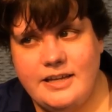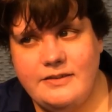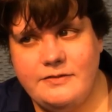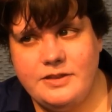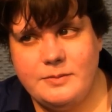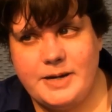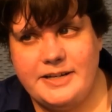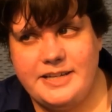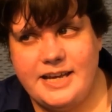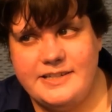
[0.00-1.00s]
If the
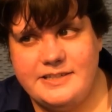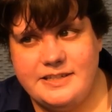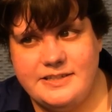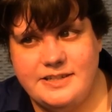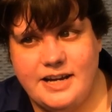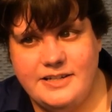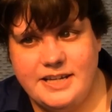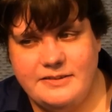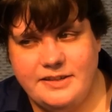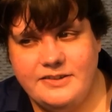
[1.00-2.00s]
podcast is not
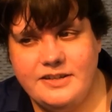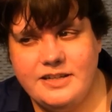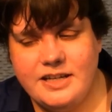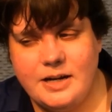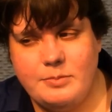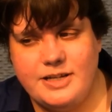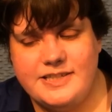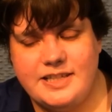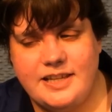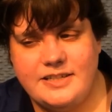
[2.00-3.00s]
downloaded and I
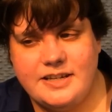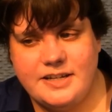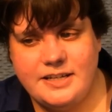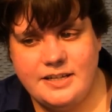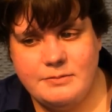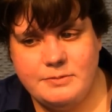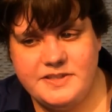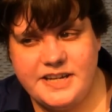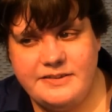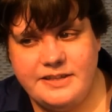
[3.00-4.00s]
press select on it, it
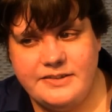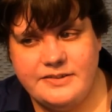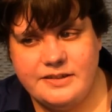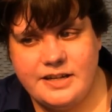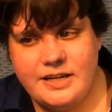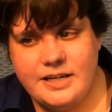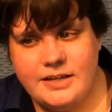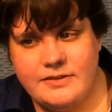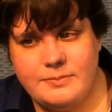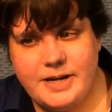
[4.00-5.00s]
will download.
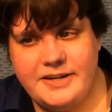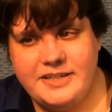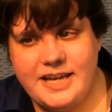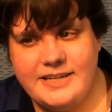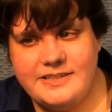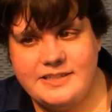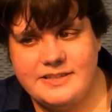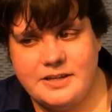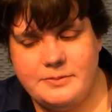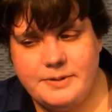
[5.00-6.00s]
If the podcast
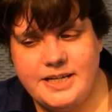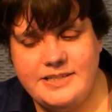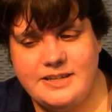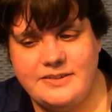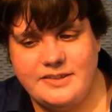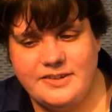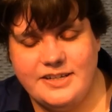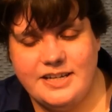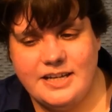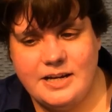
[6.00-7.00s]
is already
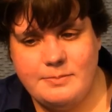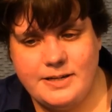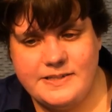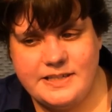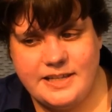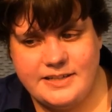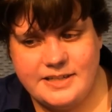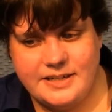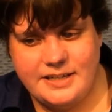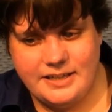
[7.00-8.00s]
downloaded and I press
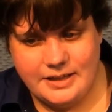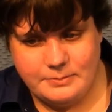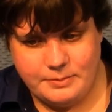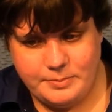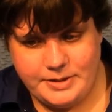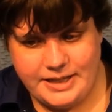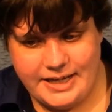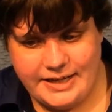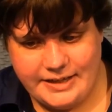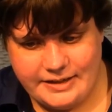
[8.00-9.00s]
select on it, it will
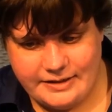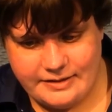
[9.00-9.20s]
play.